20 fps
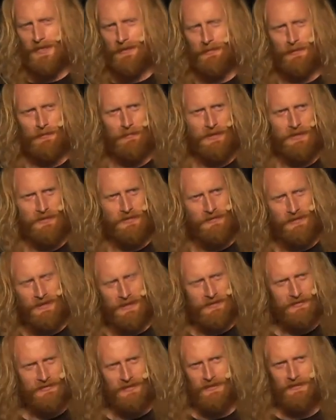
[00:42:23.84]
a couple of weeks, you
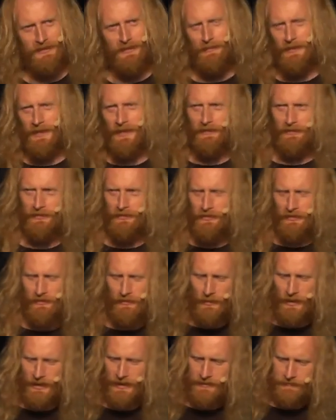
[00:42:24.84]
get it sent in the mail and you're
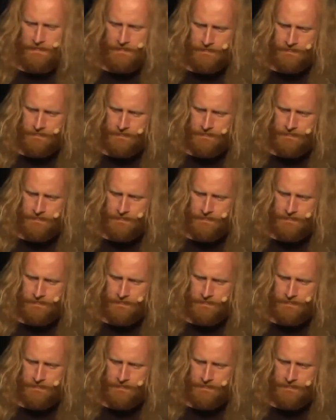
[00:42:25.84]
away.